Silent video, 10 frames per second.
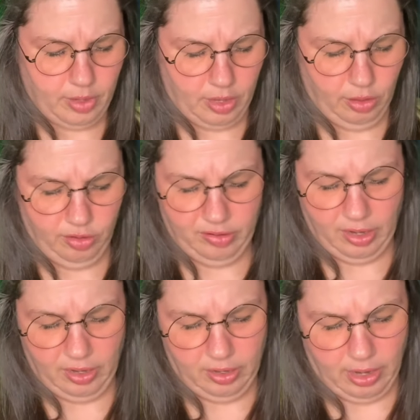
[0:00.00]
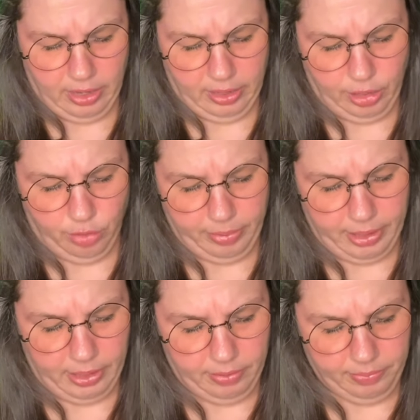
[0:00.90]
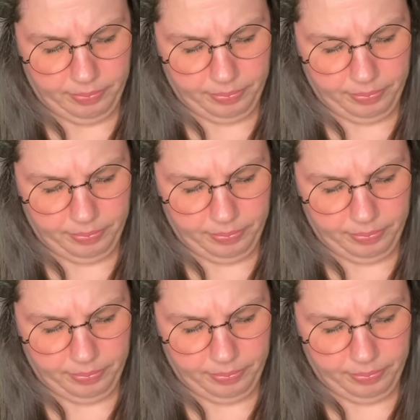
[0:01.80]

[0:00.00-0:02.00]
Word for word: It looks like an eyeliner pen,